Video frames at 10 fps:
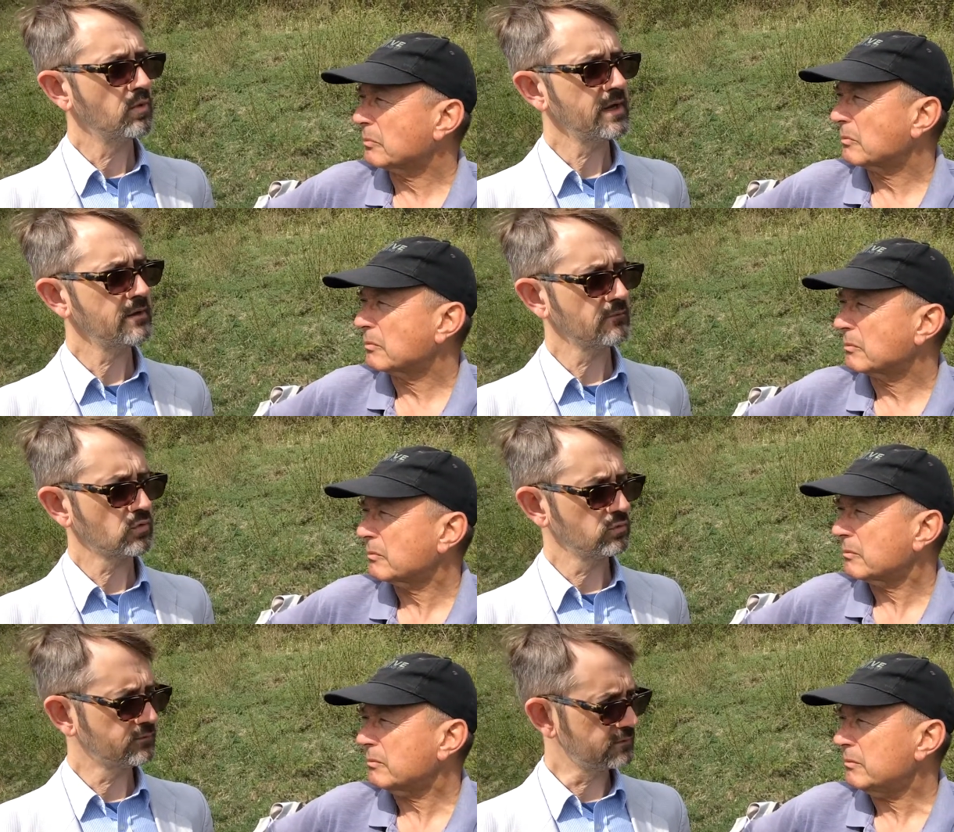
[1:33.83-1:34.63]
Speaker 1: we're here of
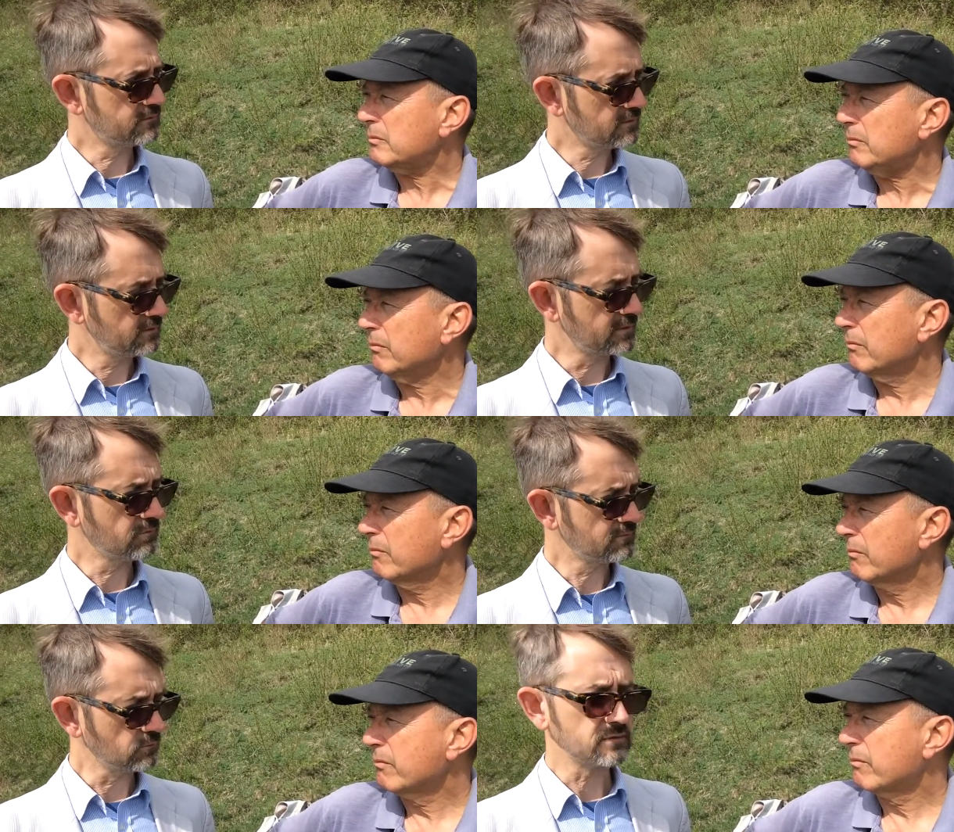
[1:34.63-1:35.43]
course for the
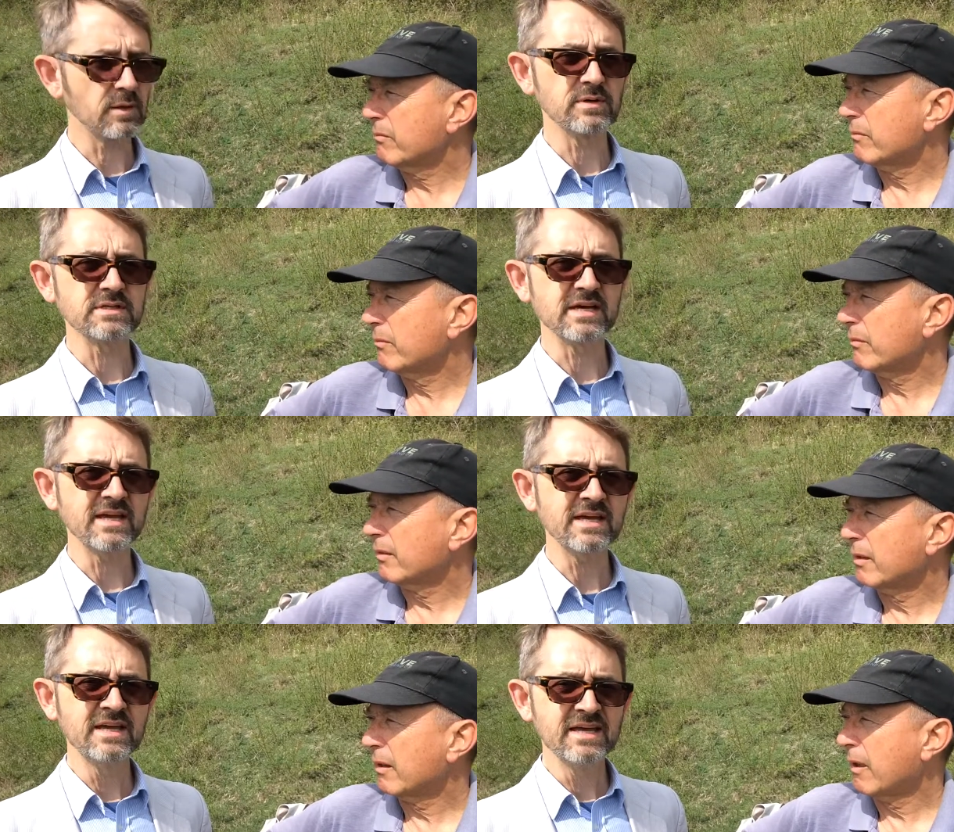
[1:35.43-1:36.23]
grizzle skipper
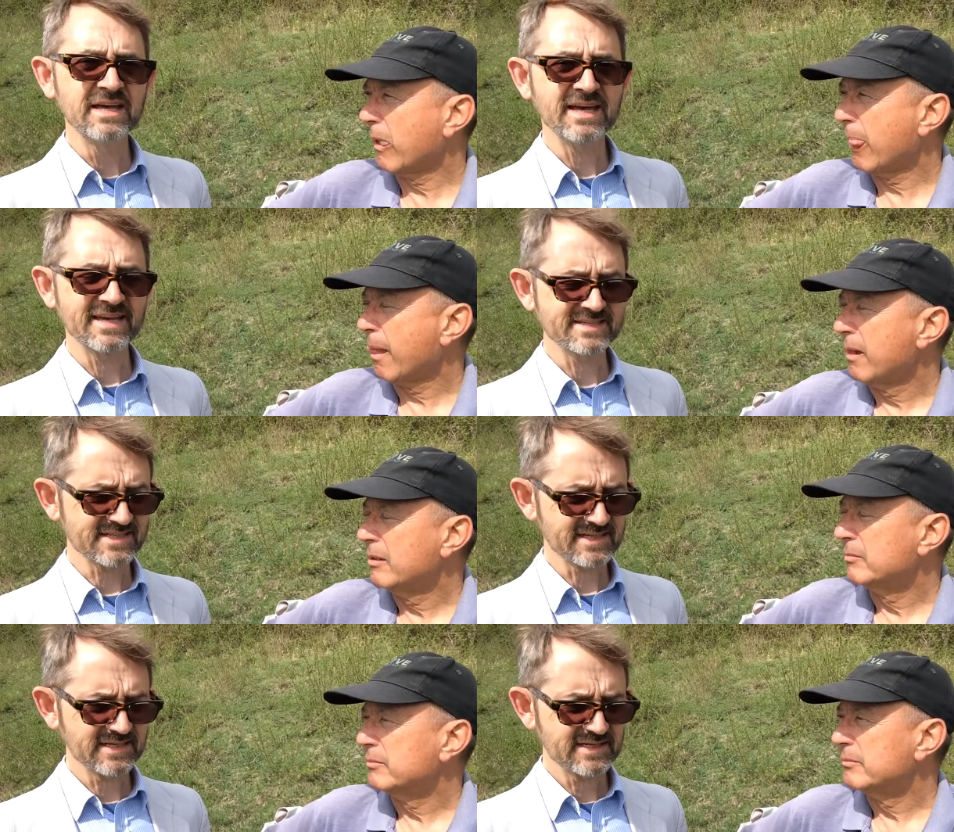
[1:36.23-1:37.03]
today and
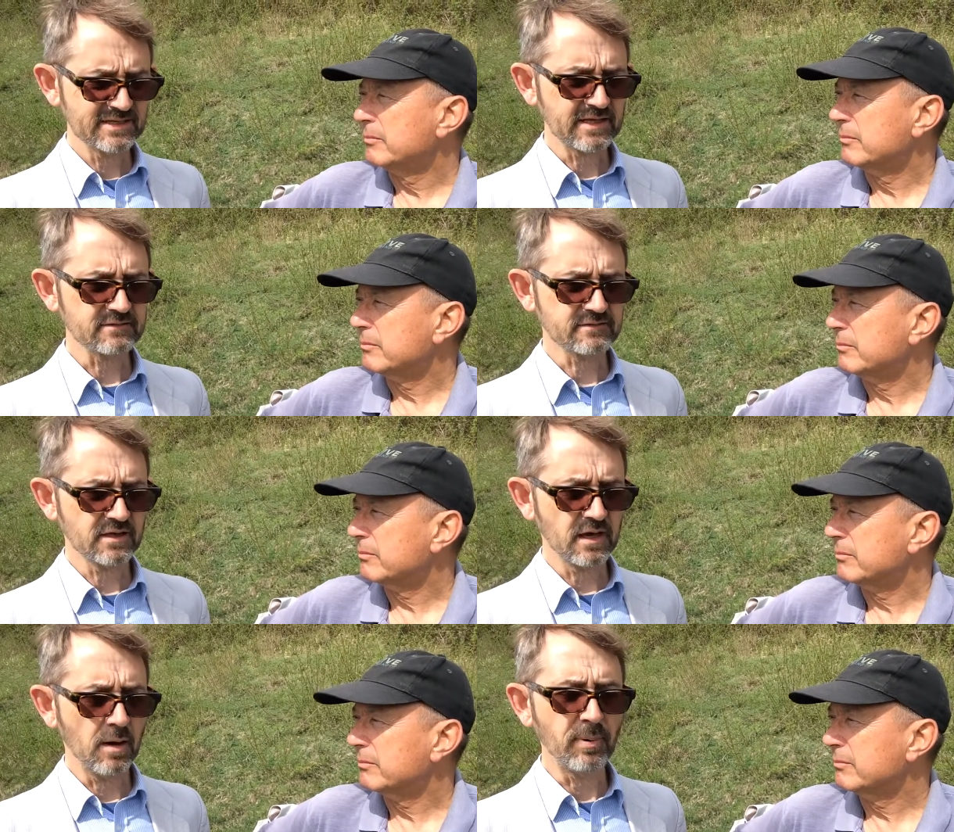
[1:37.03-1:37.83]
uh, that's
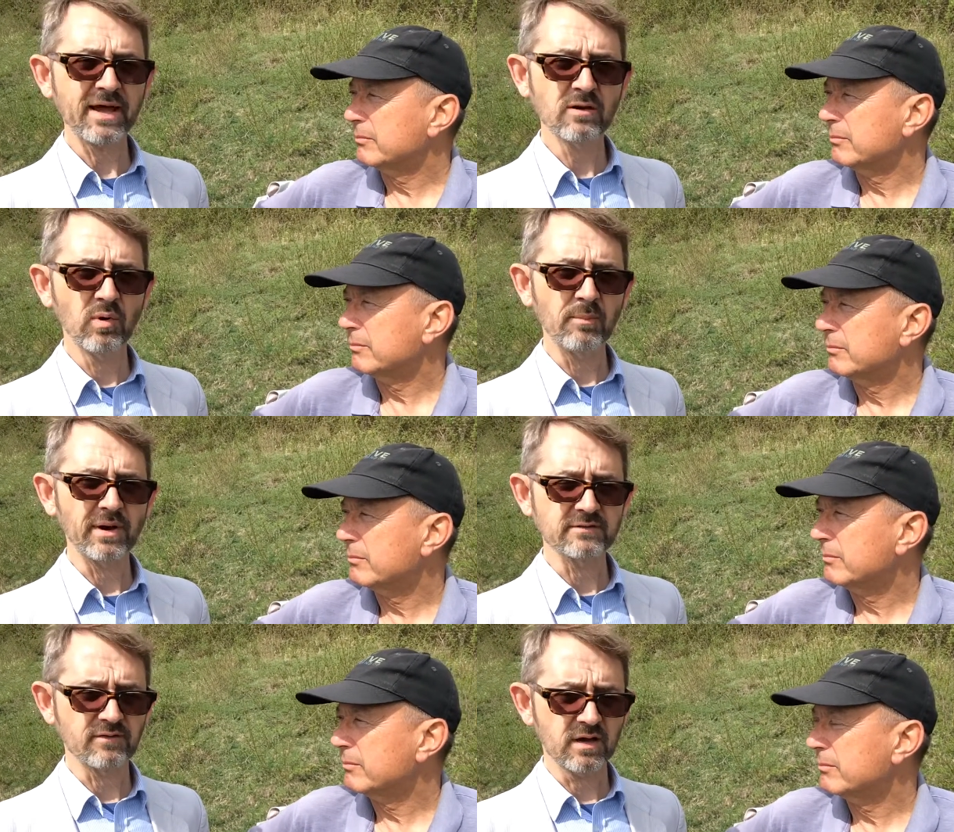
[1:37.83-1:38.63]
uh, a black and white
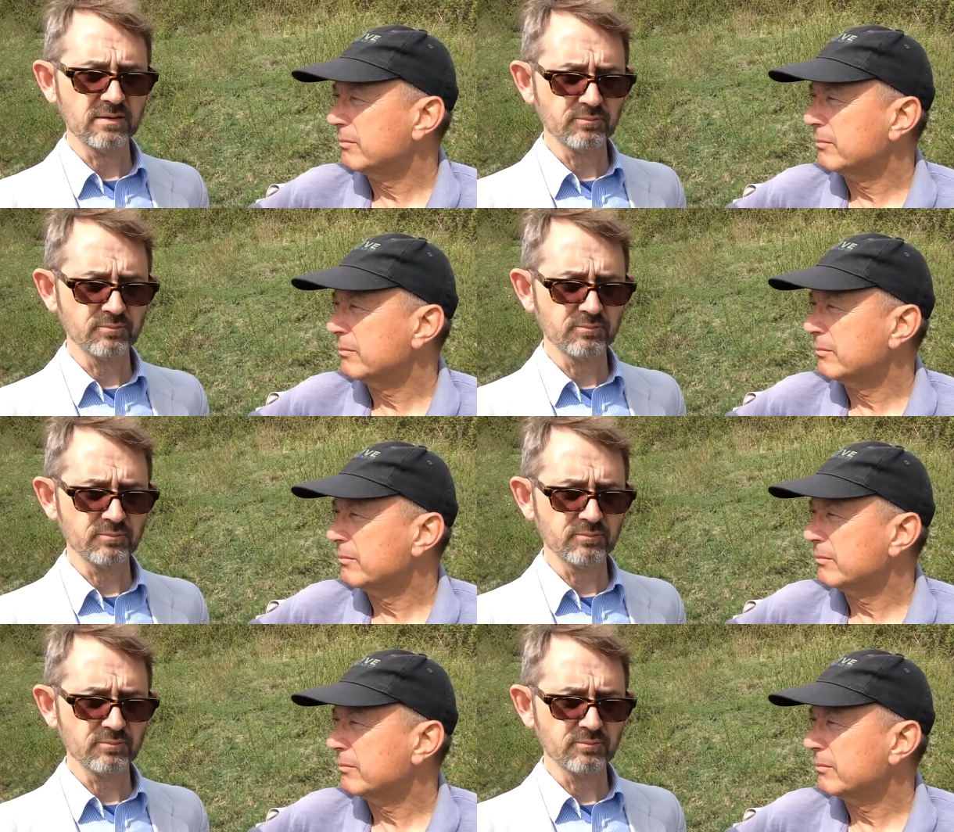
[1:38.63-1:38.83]
butterfly,